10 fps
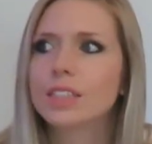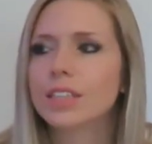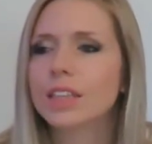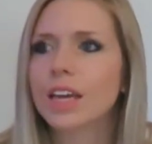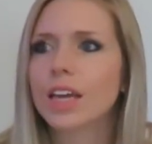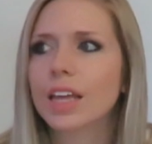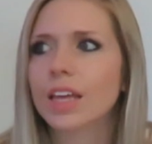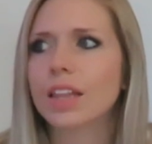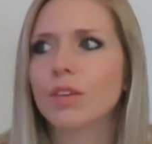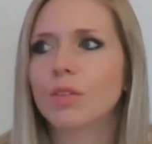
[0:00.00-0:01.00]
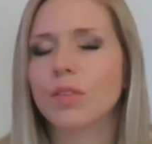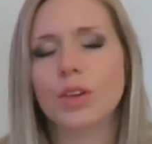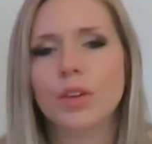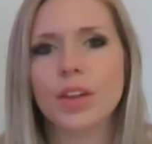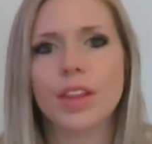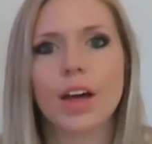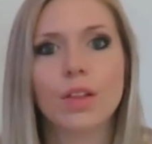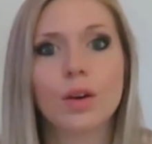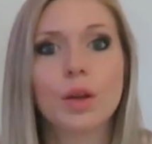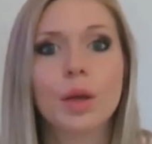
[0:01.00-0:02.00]
to think that we've been doing it
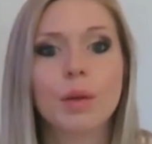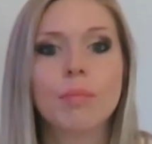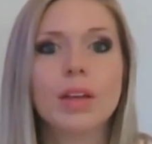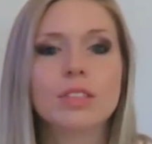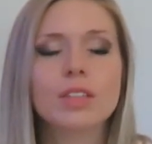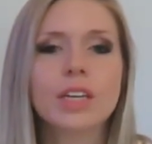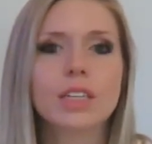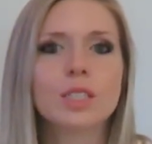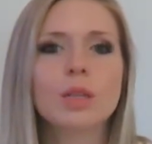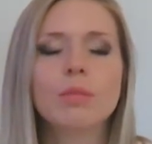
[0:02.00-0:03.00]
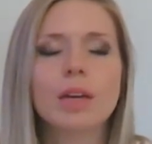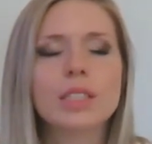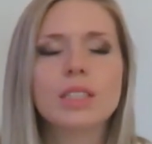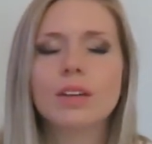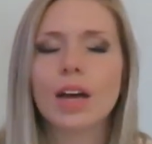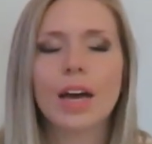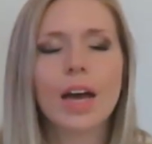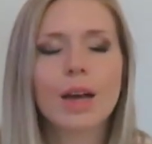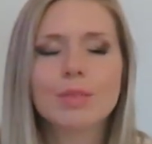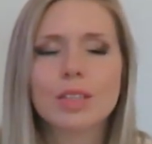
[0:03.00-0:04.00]
that long. But it's really awesome. I
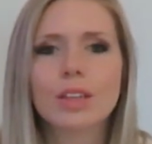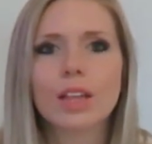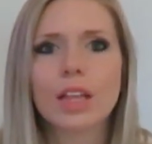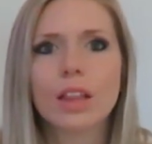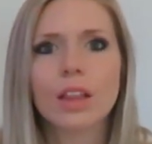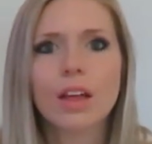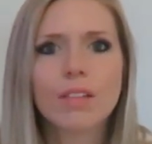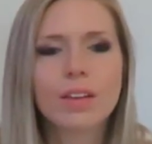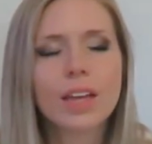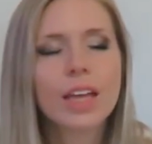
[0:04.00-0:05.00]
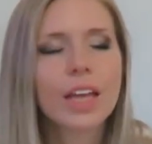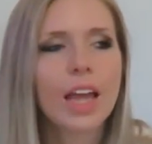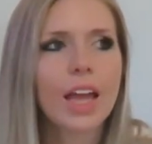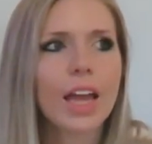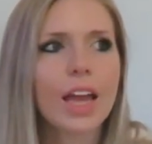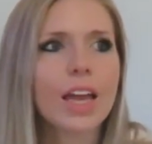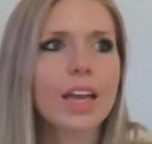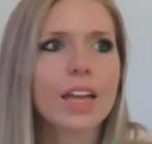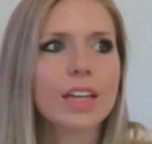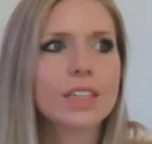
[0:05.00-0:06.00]
absolutely love it,
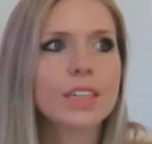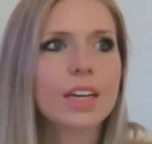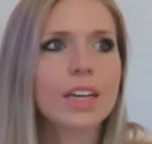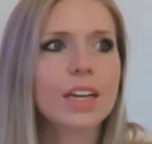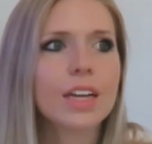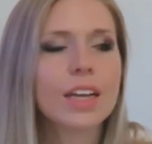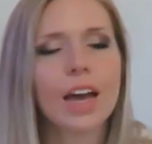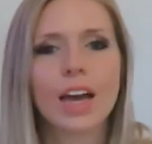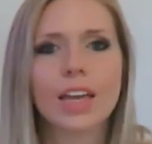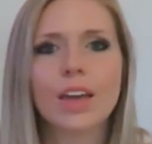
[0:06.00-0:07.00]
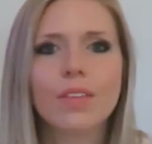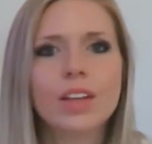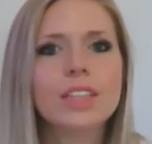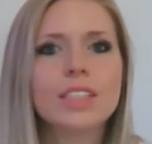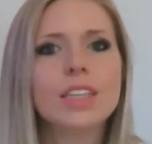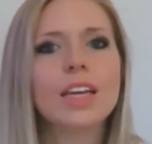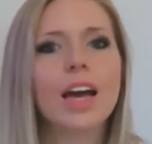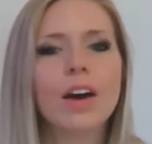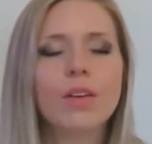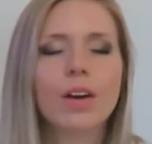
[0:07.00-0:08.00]
and yeah, I can't wait to see
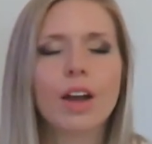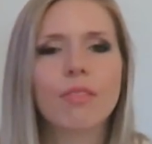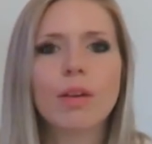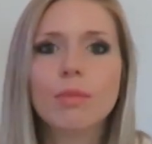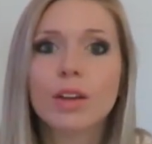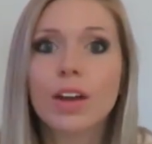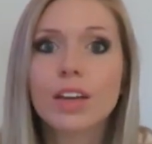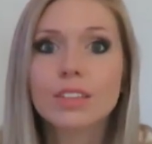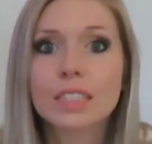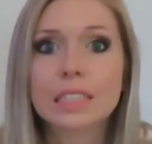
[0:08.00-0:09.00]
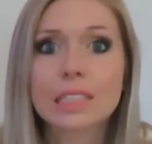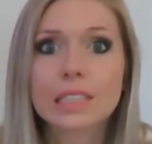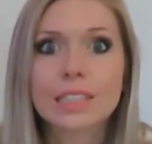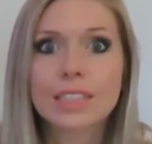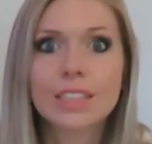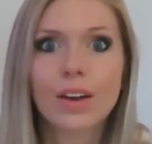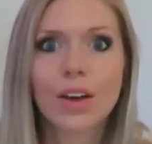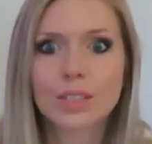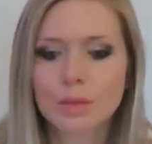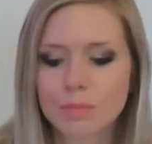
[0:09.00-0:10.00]
how our family grows. It's so
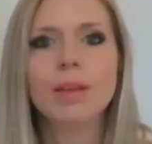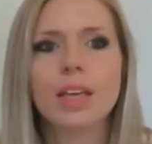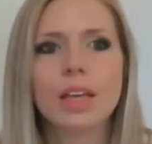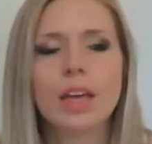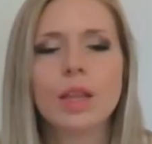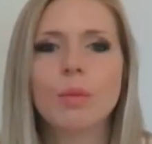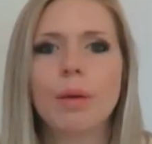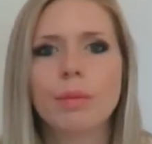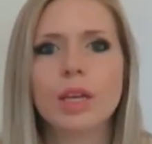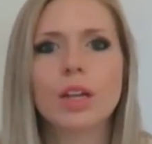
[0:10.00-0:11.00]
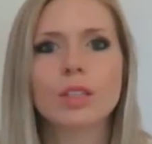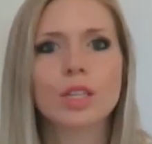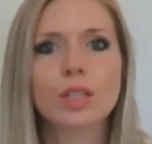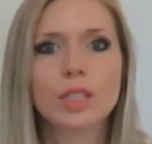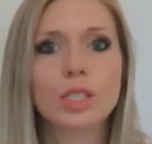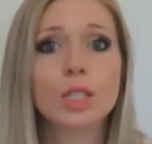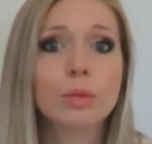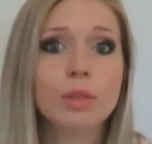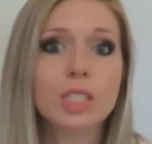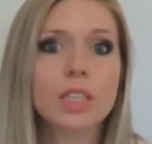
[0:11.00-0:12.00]
awesome. And the baby can also listen
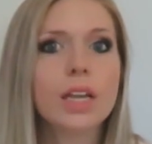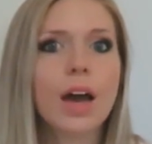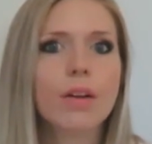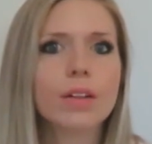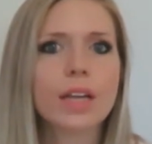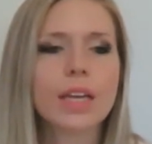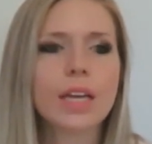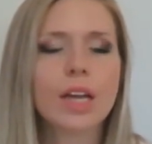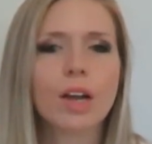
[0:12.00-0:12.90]
to music now, or like